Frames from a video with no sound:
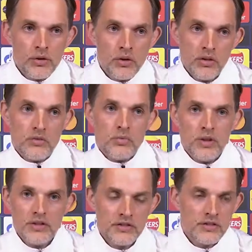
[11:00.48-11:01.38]
or not?
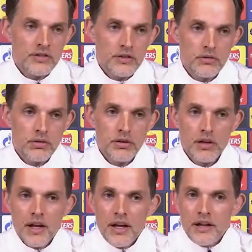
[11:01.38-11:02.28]
Well, this
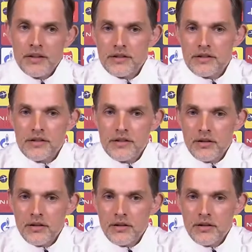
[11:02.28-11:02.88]
is